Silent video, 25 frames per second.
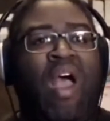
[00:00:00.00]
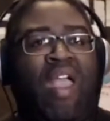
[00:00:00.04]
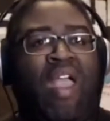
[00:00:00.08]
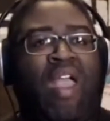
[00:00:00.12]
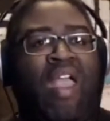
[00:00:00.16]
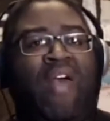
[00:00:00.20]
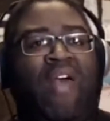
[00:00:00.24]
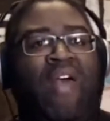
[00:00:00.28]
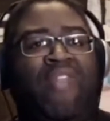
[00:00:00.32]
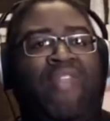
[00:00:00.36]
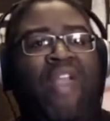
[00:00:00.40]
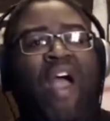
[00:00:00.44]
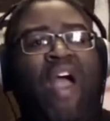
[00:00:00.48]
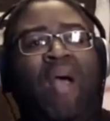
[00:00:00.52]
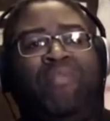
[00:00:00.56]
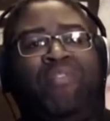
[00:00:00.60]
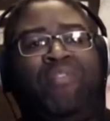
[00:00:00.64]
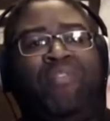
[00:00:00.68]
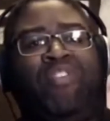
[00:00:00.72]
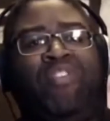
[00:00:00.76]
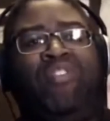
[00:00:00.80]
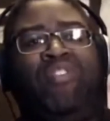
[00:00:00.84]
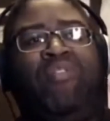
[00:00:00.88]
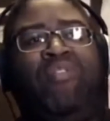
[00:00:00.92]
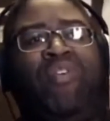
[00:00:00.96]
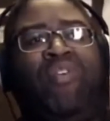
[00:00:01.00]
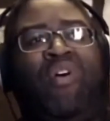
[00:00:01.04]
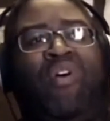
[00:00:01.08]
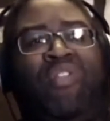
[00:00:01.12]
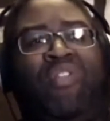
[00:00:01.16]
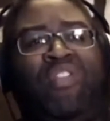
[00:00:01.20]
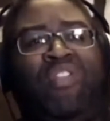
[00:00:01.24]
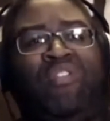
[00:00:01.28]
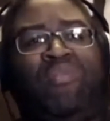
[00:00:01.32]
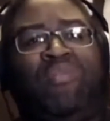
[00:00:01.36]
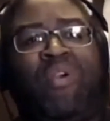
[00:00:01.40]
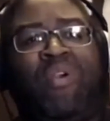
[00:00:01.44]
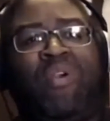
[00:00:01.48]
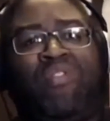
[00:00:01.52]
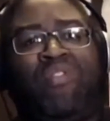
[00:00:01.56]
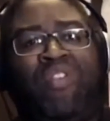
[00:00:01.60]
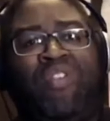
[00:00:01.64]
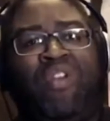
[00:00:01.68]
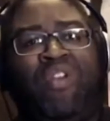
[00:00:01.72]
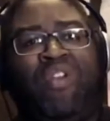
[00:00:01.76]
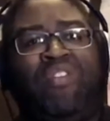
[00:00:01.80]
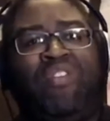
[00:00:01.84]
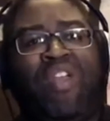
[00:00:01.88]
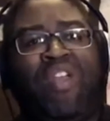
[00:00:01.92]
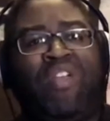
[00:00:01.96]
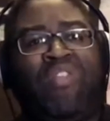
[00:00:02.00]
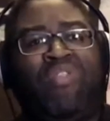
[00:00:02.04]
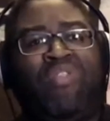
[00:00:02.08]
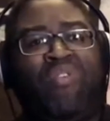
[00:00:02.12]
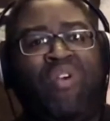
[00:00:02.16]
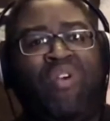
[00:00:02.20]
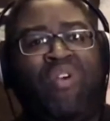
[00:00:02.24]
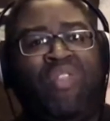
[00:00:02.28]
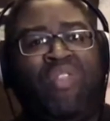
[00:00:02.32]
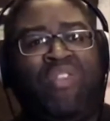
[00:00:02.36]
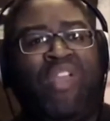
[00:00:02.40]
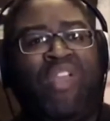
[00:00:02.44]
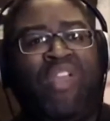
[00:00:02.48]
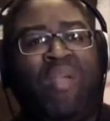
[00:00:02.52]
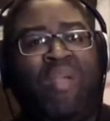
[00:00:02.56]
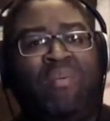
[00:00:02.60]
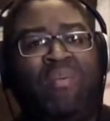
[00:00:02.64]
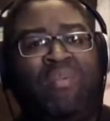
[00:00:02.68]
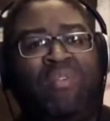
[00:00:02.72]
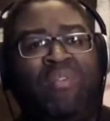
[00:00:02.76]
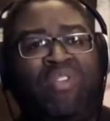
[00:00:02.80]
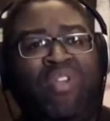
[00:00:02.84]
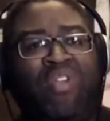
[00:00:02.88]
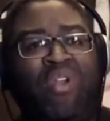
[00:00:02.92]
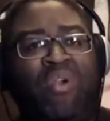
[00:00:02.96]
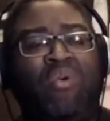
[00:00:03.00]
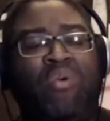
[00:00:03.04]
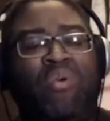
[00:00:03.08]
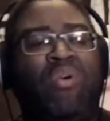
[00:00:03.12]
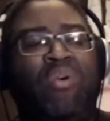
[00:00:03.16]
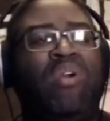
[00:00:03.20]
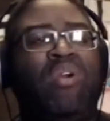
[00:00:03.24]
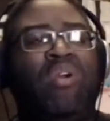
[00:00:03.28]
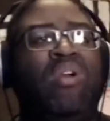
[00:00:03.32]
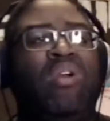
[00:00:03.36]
I got the option of all these mercenaries I could throw on the table too.